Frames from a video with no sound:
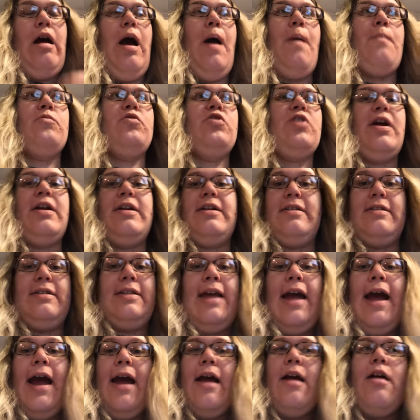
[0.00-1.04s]
I'm trying to
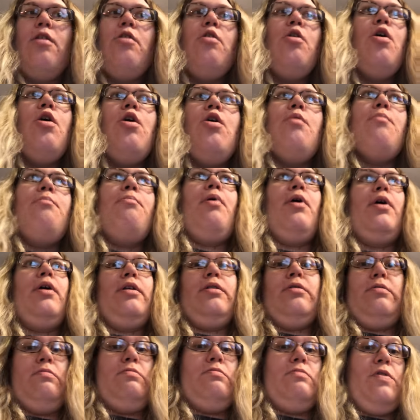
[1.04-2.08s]
get, but
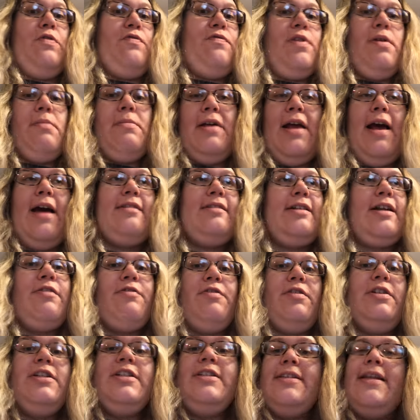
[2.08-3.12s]
the family has not
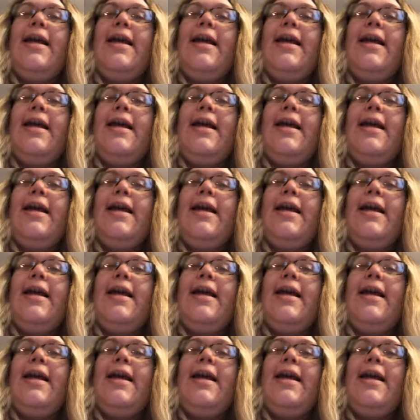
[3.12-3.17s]
released